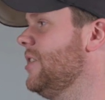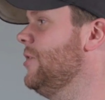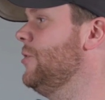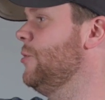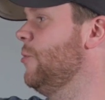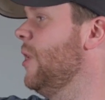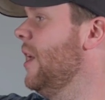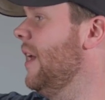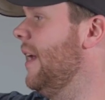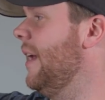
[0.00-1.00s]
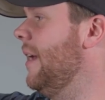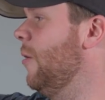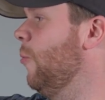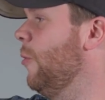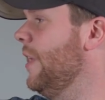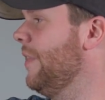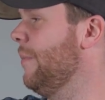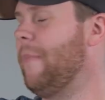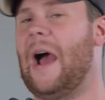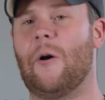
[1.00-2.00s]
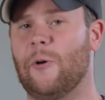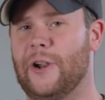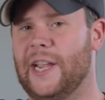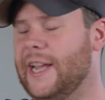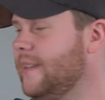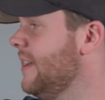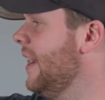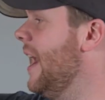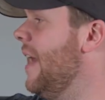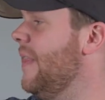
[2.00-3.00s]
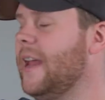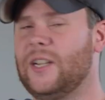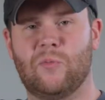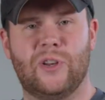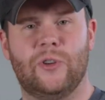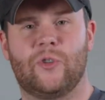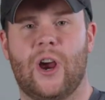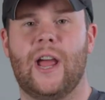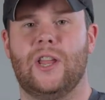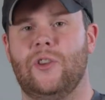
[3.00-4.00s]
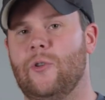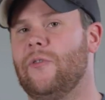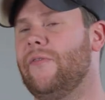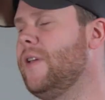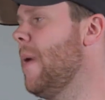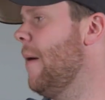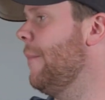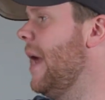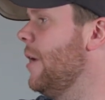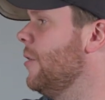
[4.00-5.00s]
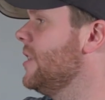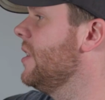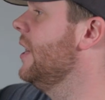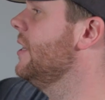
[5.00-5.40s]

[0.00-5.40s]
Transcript: to do with powering it, and that is when you try and use VMount batteries.